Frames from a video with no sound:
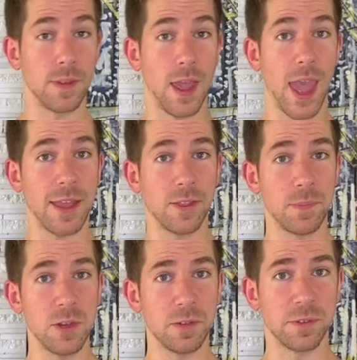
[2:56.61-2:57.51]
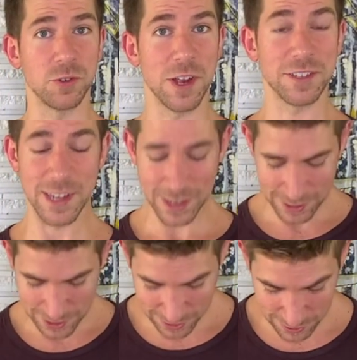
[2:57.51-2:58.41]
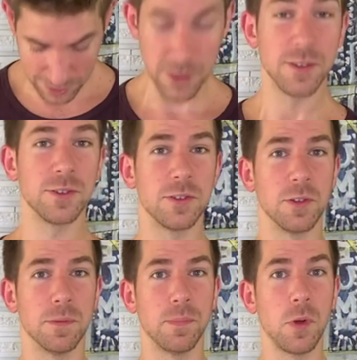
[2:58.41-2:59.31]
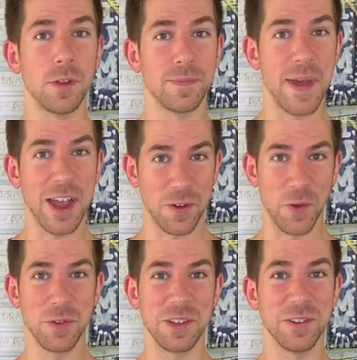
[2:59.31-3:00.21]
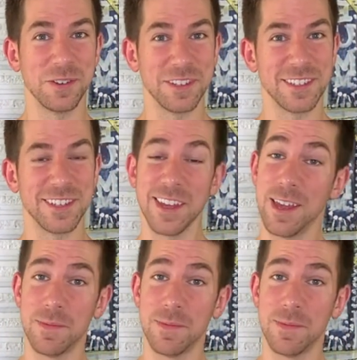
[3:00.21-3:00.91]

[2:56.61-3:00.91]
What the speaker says: Add the beautiful dressing to the bowl of macaroni noodles and